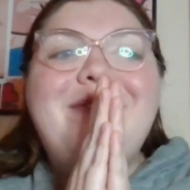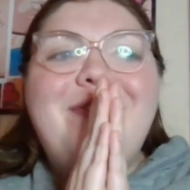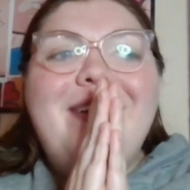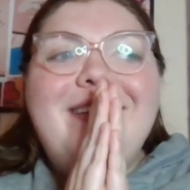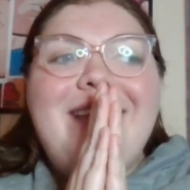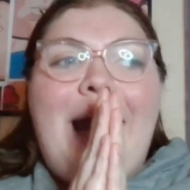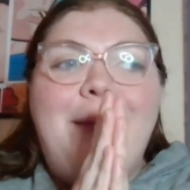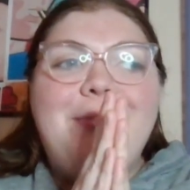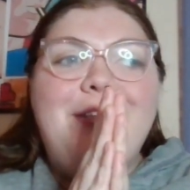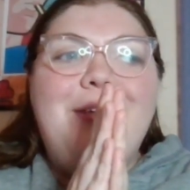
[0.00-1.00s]
for his
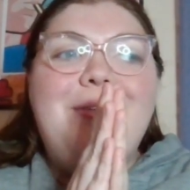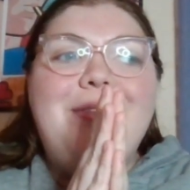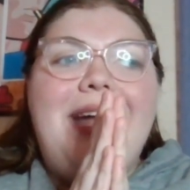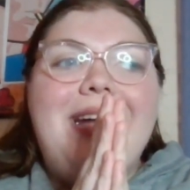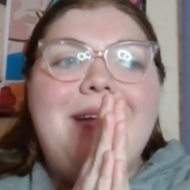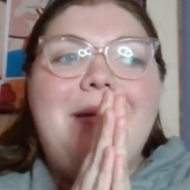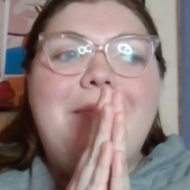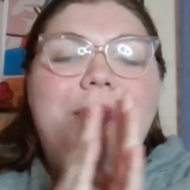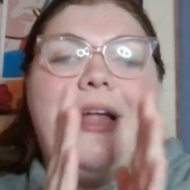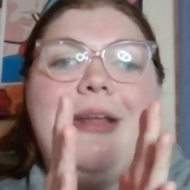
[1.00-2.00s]
absolute, like,
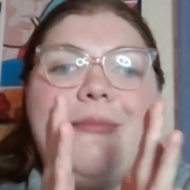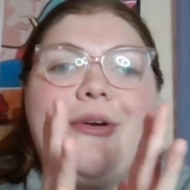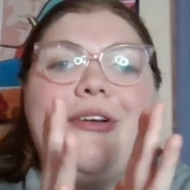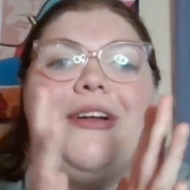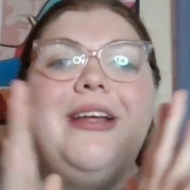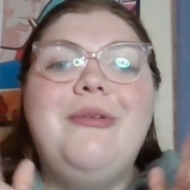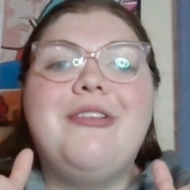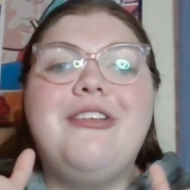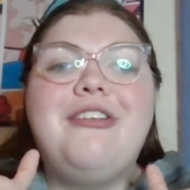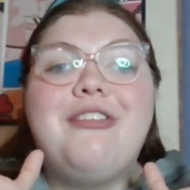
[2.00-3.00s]
bloody murder. He
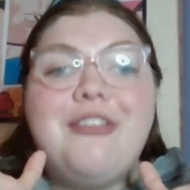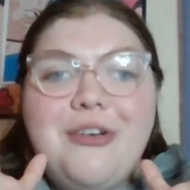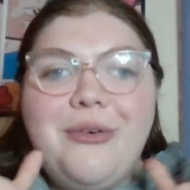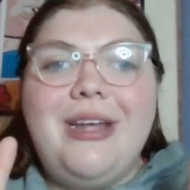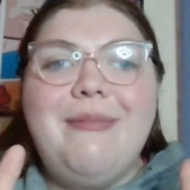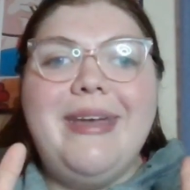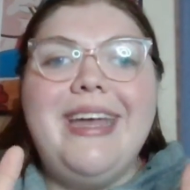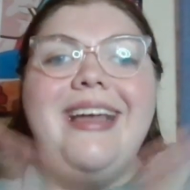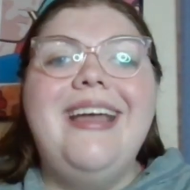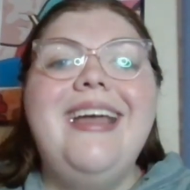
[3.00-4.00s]
was just screaming.